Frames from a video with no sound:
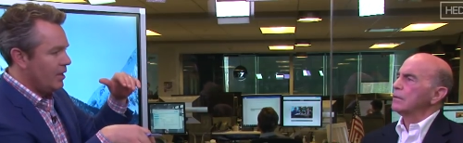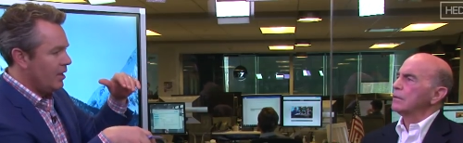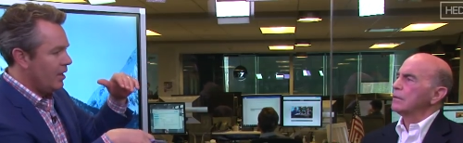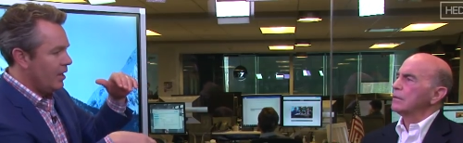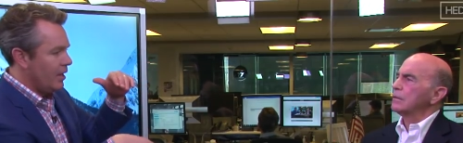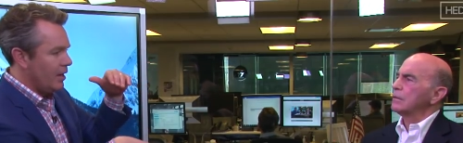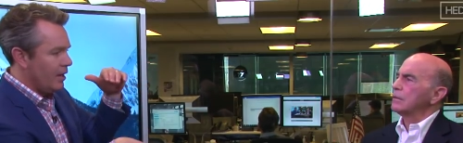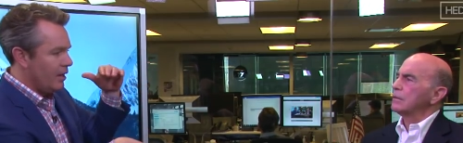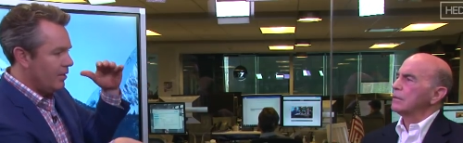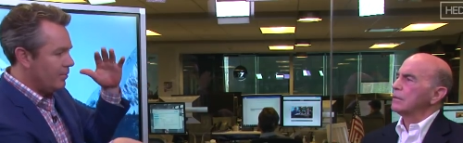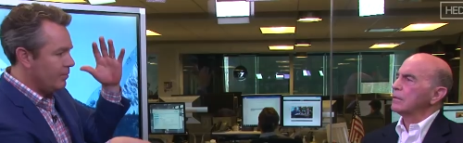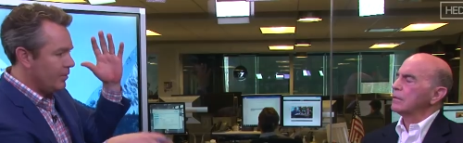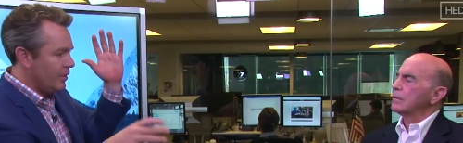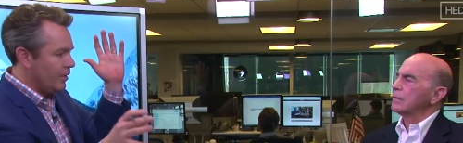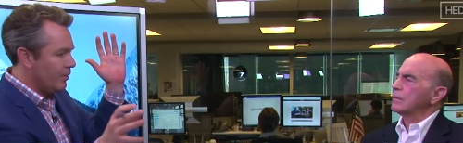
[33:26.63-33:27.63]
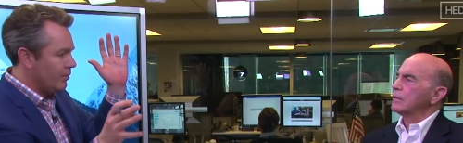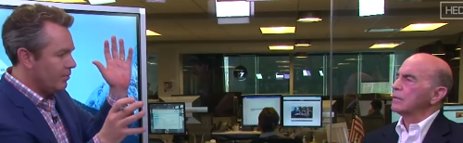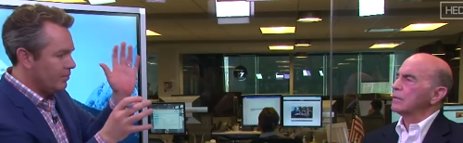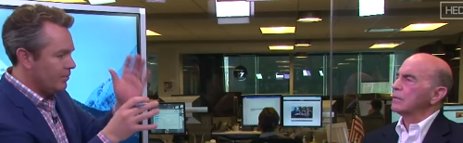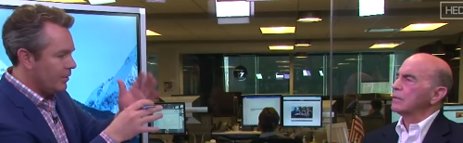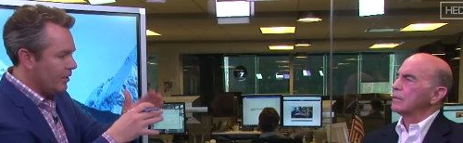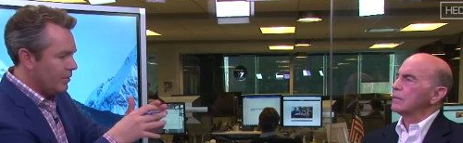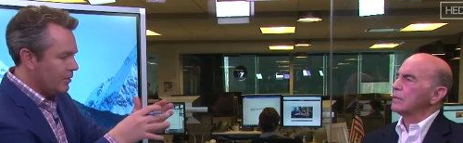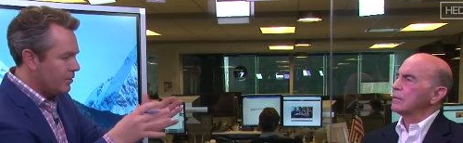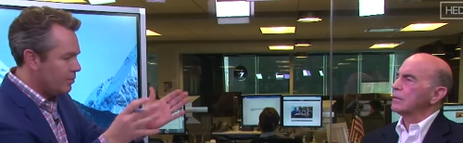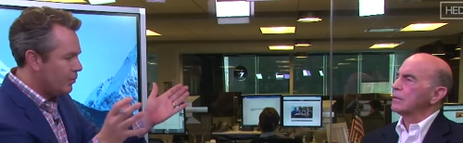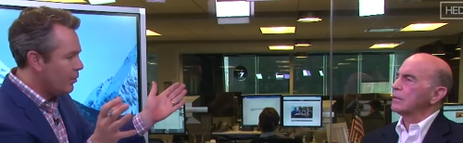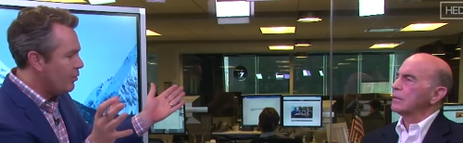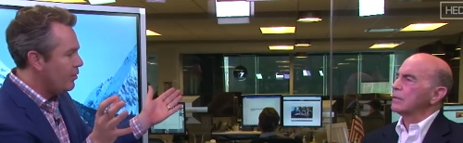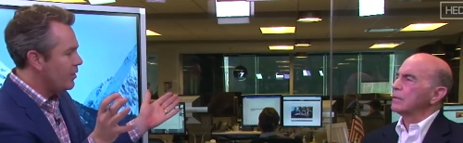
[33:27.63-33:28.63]
Speaker 1: Um, you know,
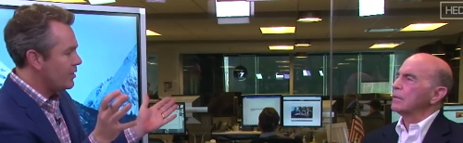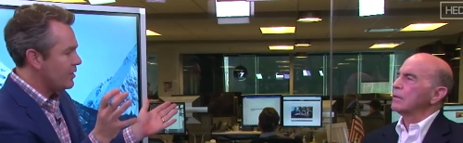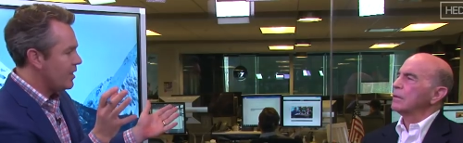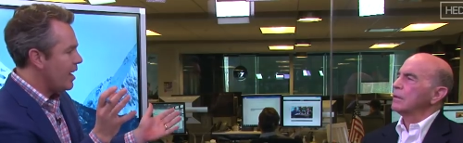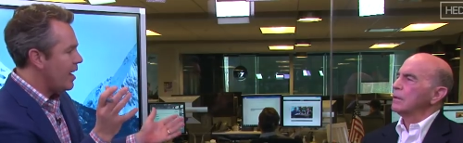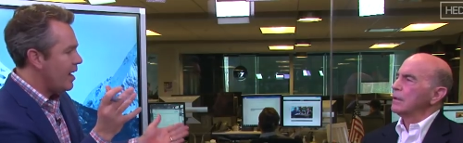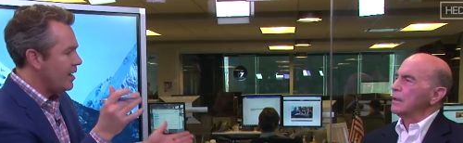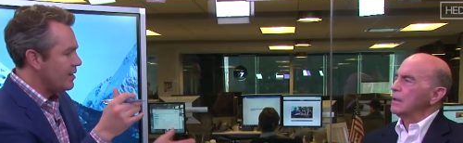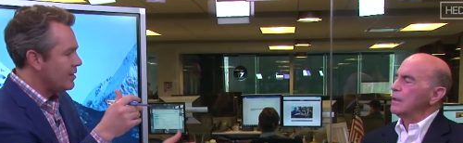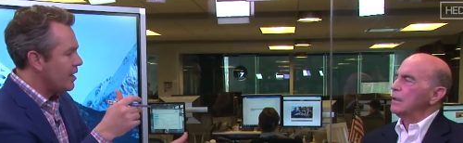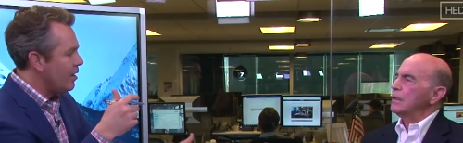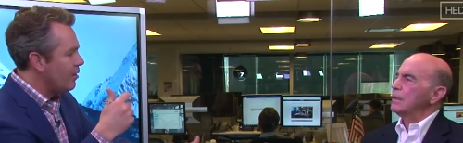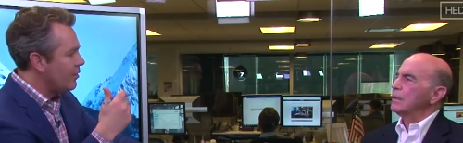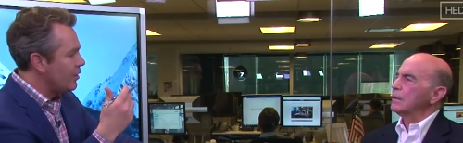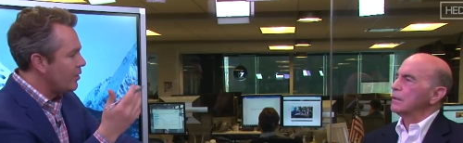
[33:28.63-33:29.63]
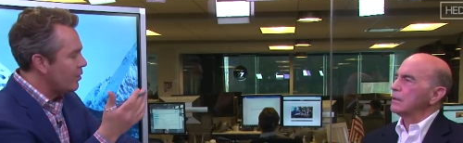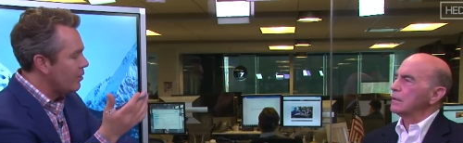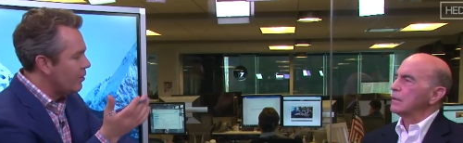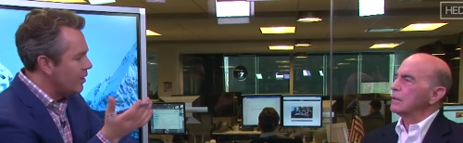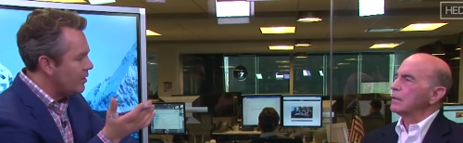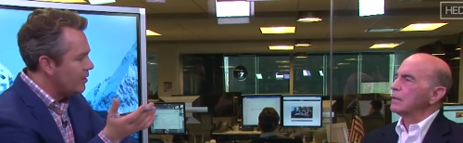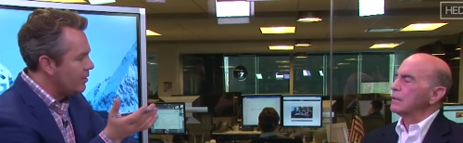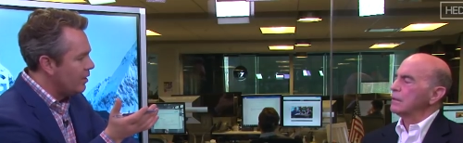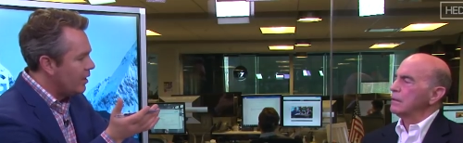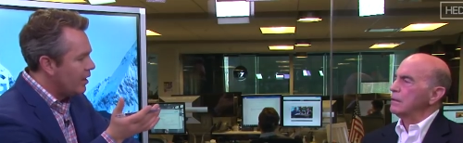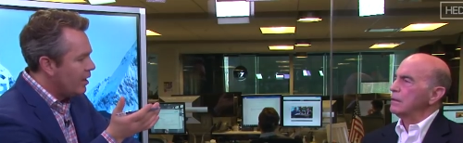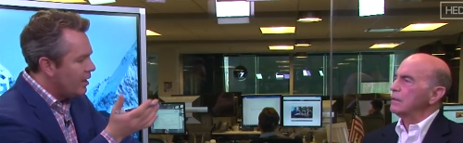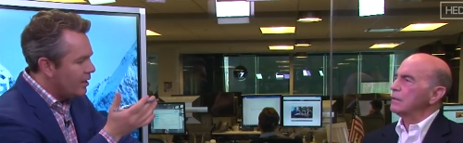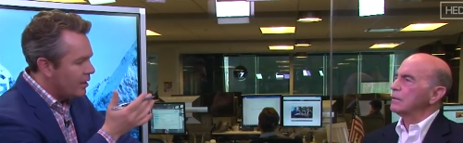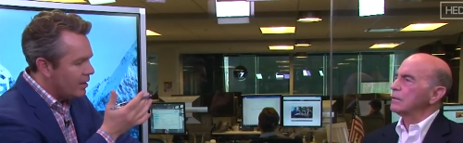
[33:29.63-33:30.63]
smooth the skies, yeah. however you're going to do.
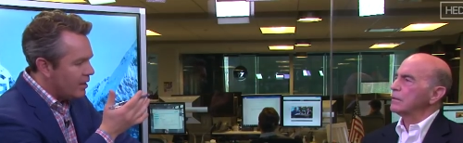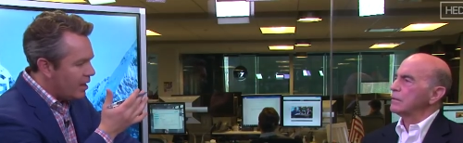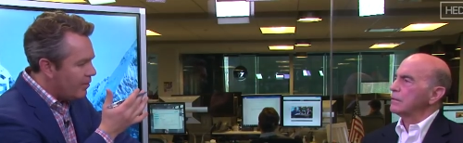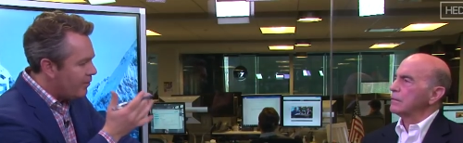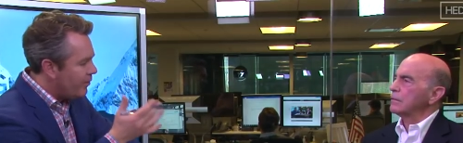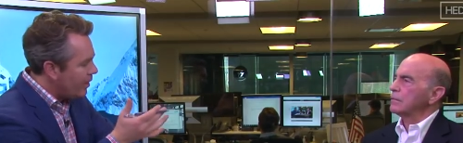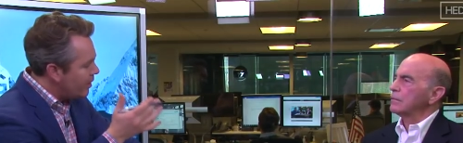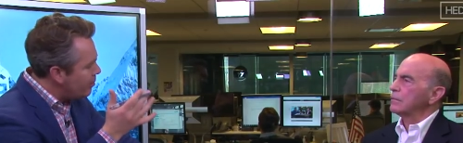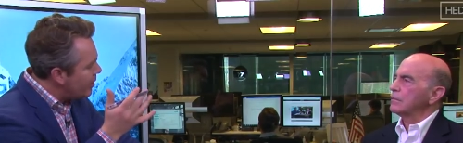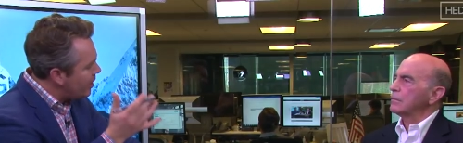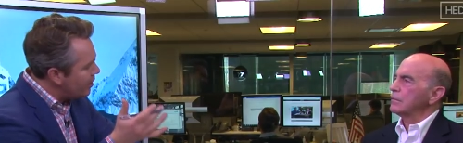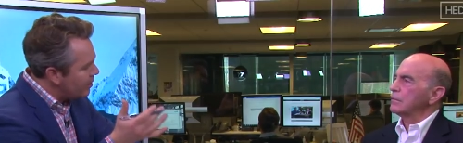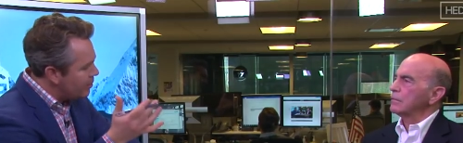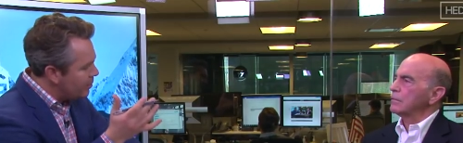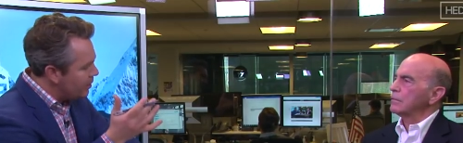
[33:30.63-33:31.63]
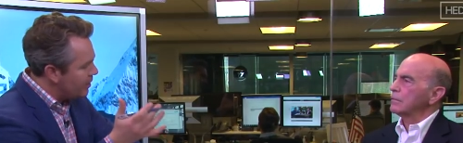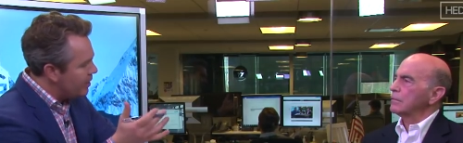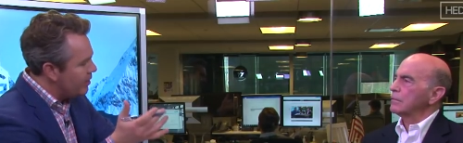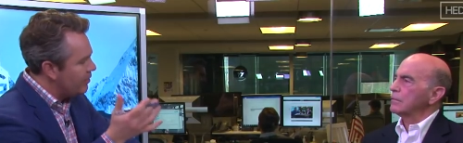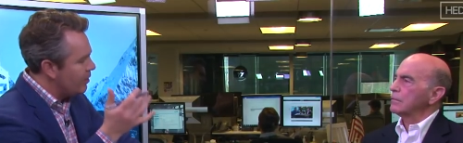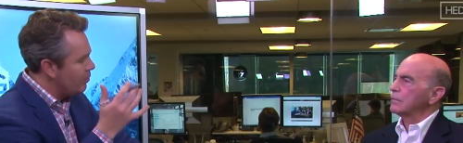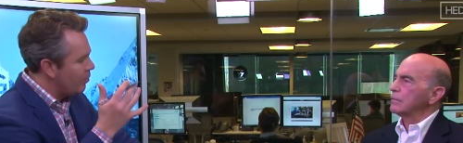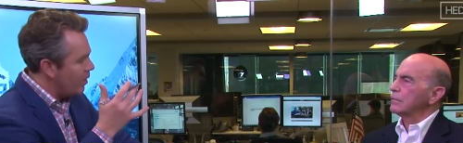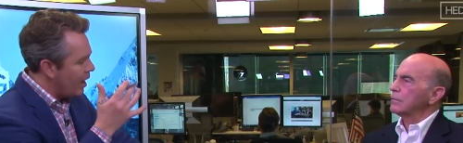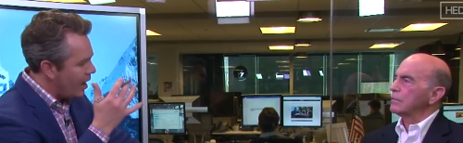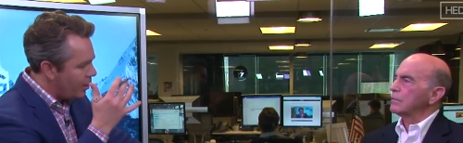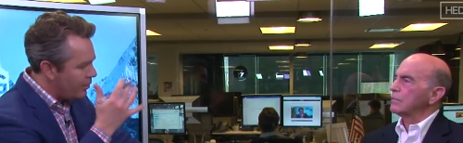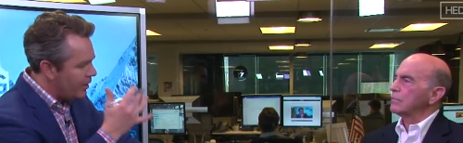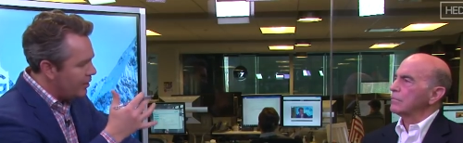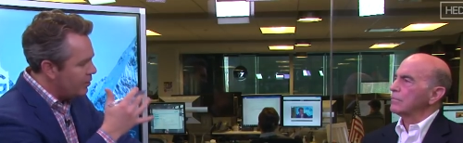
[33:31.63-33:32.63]
Yeah. It, they fundamentally believe that how they